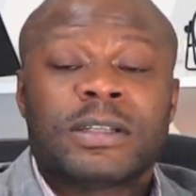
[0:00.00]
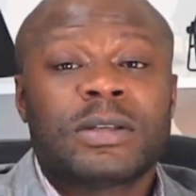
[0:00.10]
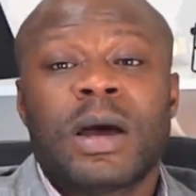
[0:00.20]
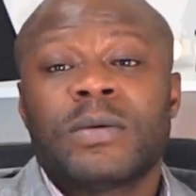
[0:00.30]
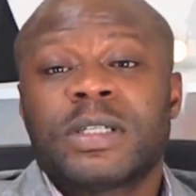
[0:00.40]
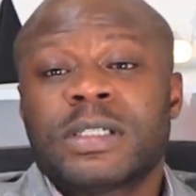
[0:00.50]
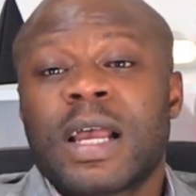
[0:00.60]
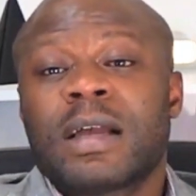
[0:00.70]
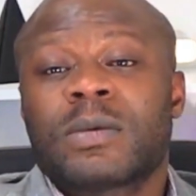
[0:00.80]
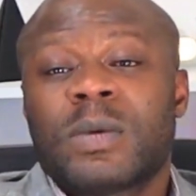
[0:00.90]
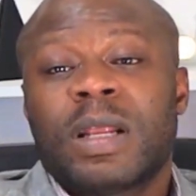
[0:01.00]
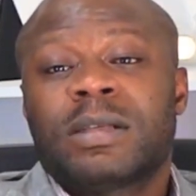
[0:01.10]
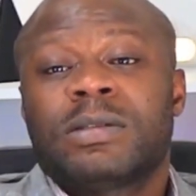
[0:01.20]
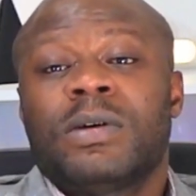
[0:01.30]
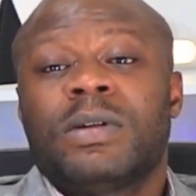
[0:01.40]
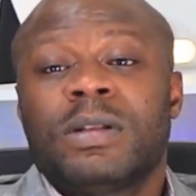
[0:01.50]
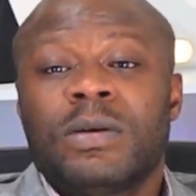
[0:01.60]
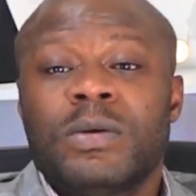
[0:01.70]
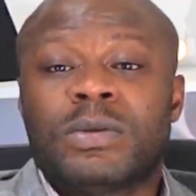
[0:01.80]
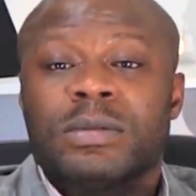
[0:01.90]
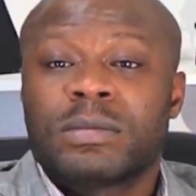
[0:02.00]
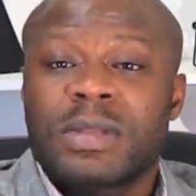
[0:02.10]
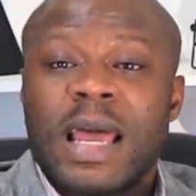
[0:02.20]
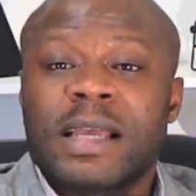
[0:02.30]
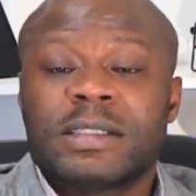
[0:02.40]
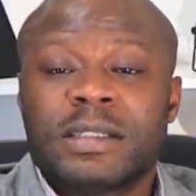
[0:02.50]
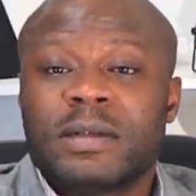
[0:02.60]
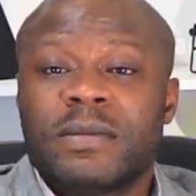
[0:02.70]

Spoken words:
So I was shocked when I saw the news last year.